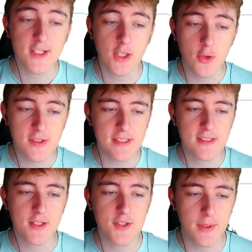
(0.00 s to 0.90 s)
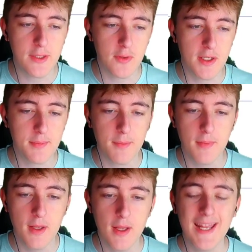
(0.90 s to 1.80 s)
closest to equilibrium
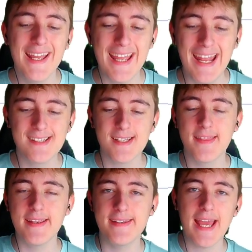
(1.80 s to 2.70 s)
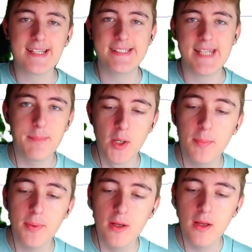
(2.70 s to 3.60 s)
is the next step
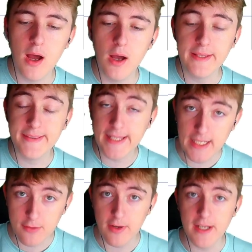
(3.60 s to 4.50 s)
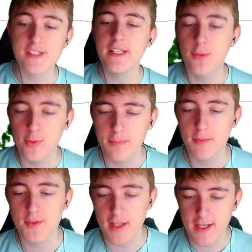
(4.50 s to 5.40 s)
up dealing range
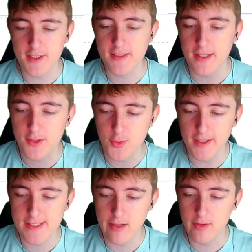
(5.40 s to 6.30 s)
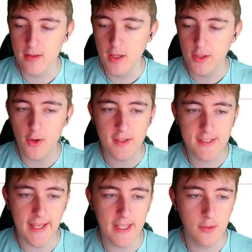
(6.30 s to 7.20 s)
equilibrium. So like I just said, 27 going
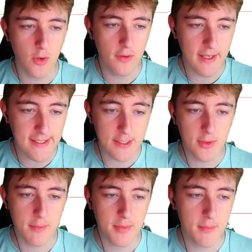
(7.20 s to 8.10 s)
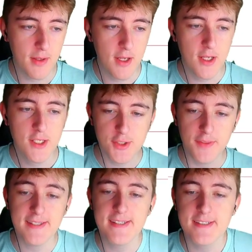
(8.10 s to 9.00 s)
to the 81 is equilibrium. So
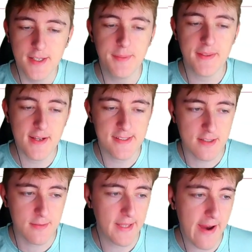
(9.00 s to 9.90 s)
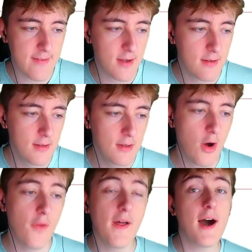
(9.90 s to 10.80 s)
this is going to be a considerable area
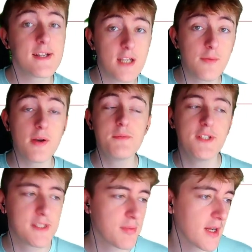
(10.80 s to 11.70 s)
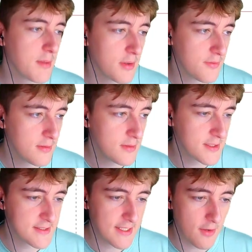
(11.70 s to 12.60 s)
on the higher time frames you need to break above. So you
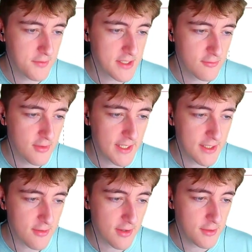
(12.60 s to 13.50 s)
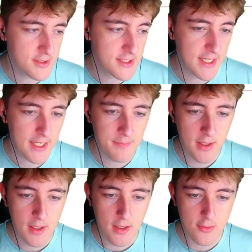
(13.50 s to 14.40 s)
can see obviously really great usage here,
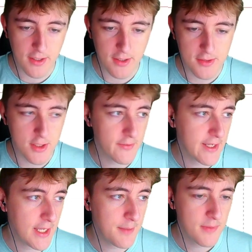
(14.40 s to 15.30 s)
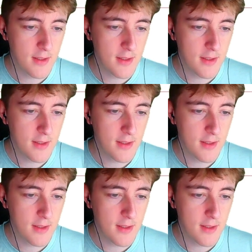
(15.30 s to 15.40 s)
great usage over here,